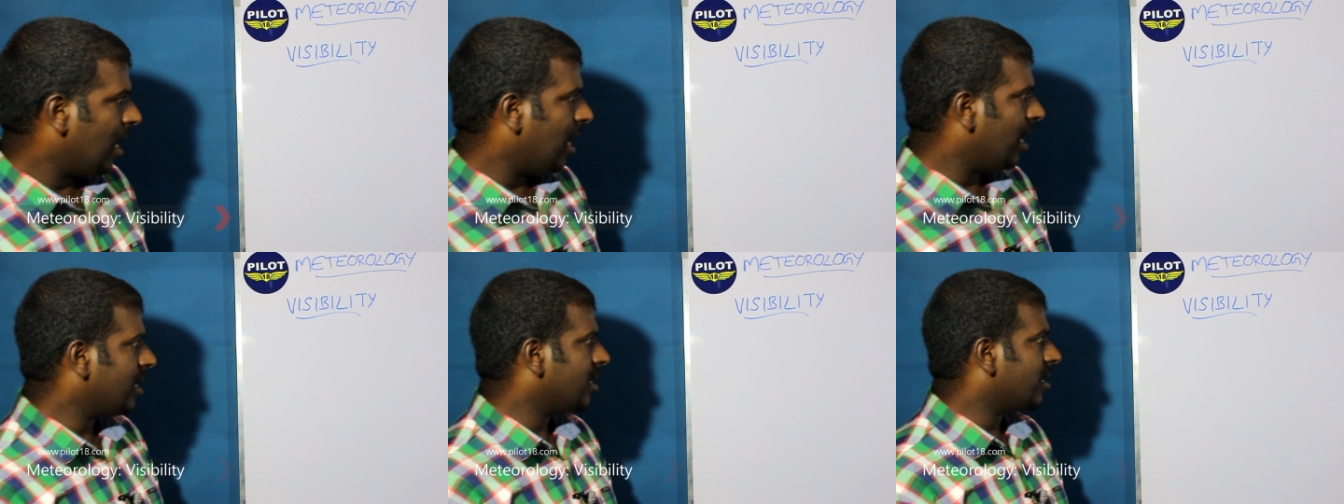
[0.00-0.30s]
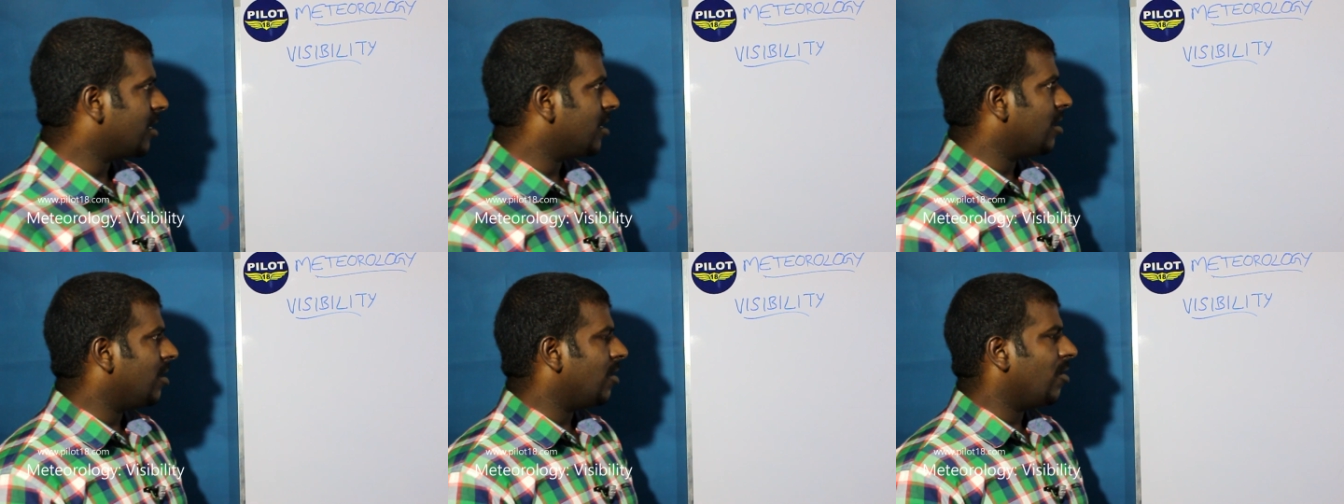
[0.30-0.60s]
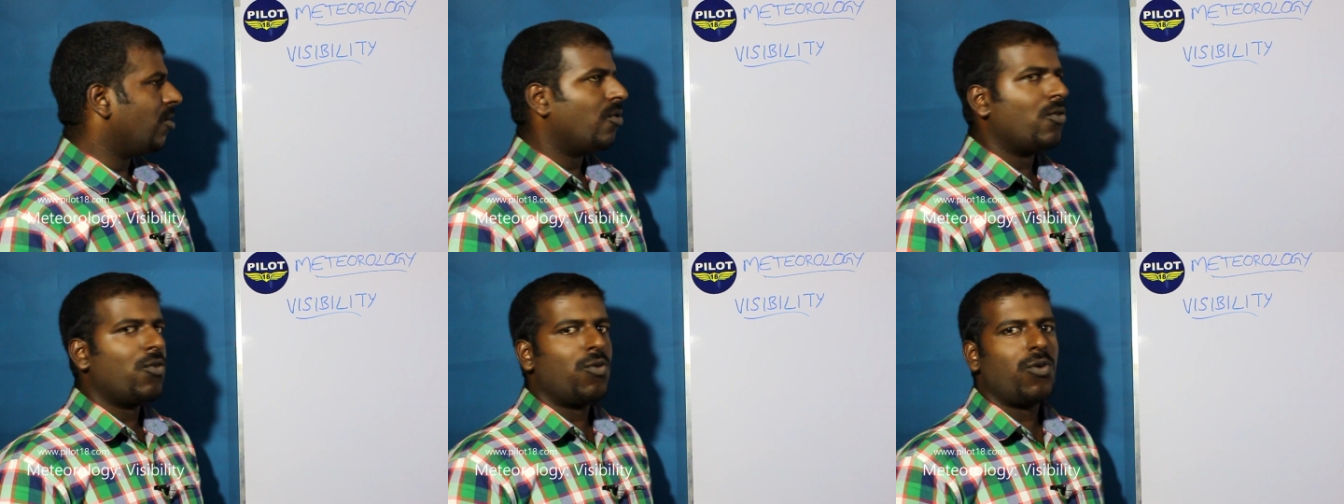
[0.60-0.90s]
And
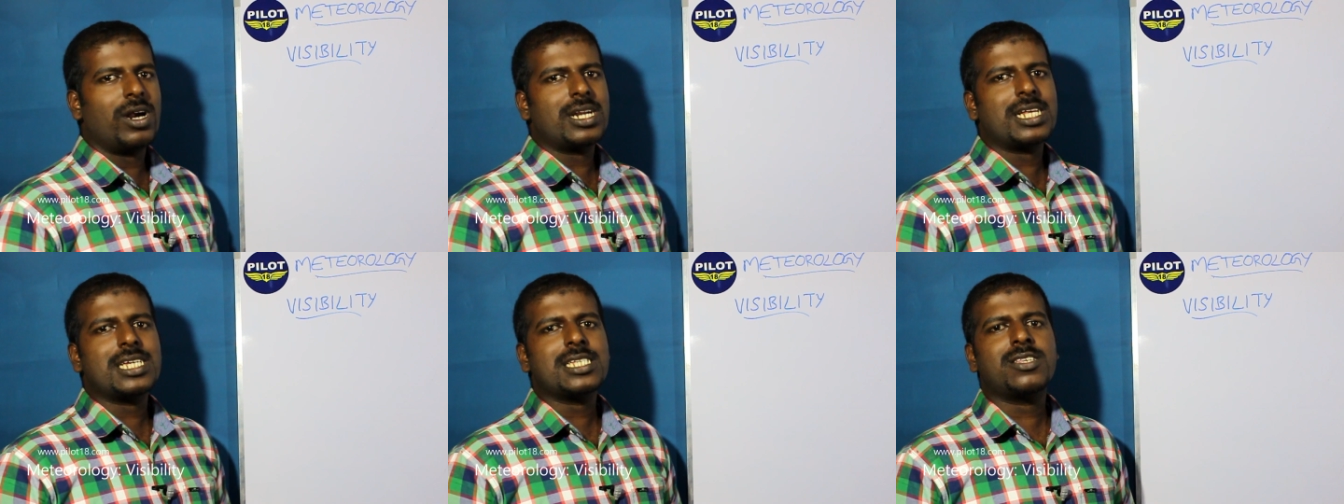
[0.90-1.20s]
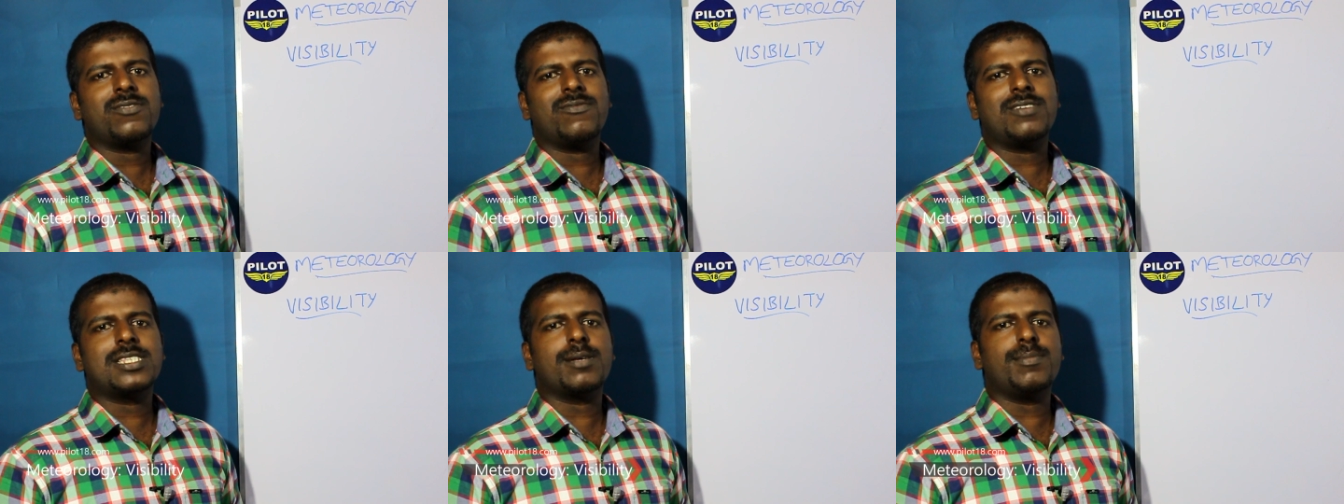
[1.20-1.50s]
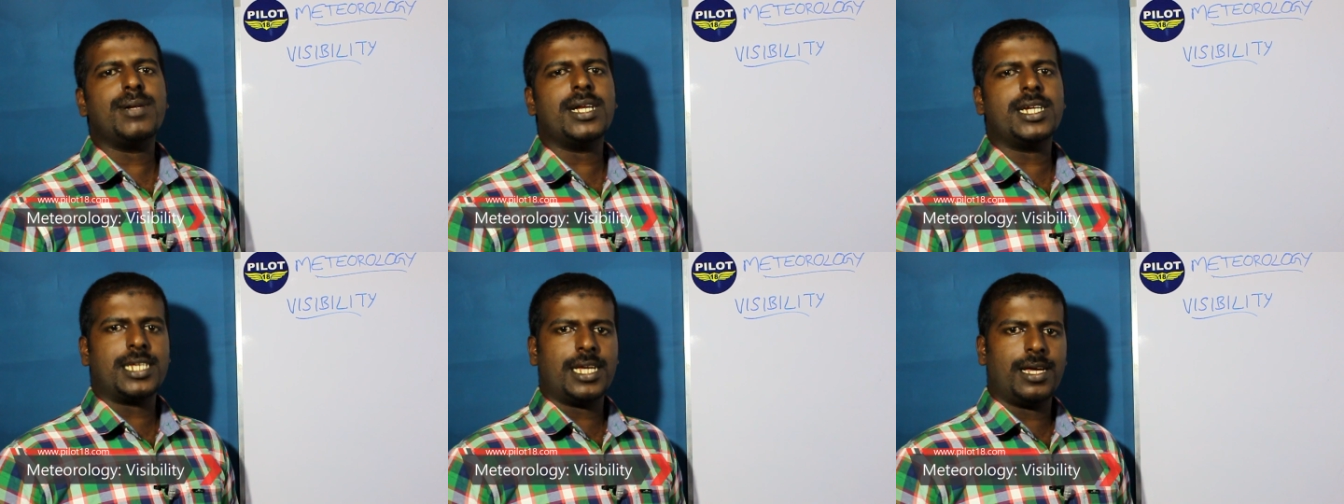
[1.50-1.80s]
what is
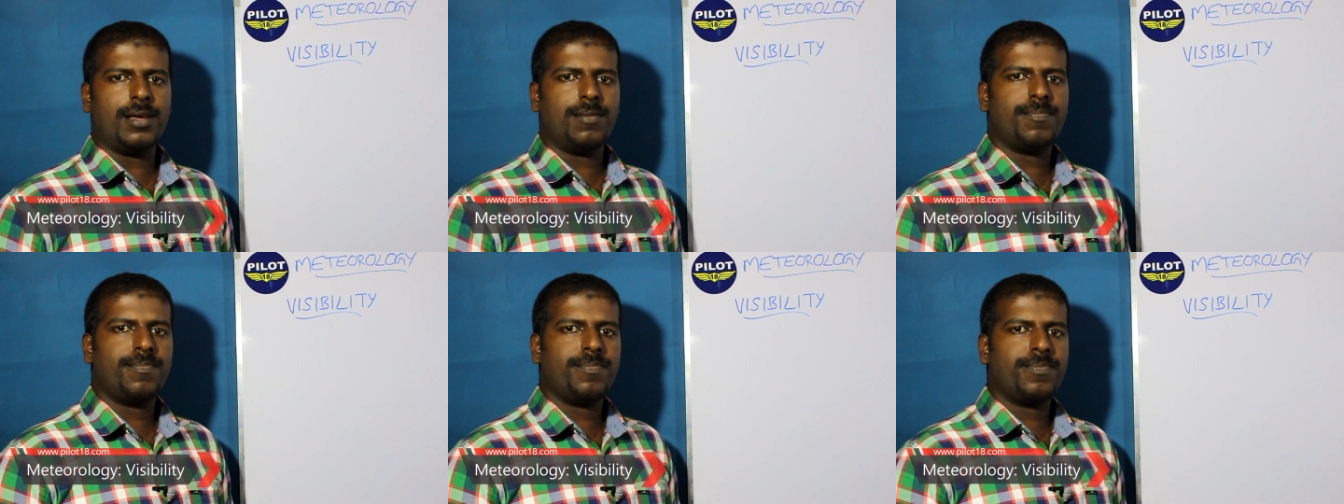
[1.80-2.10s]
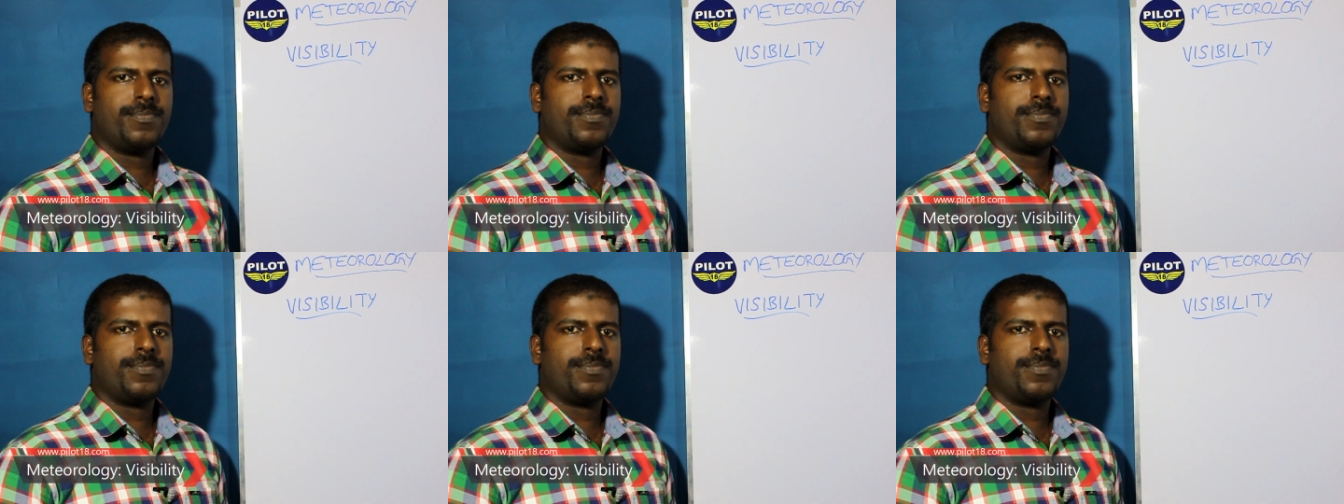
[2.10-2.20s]
visibility?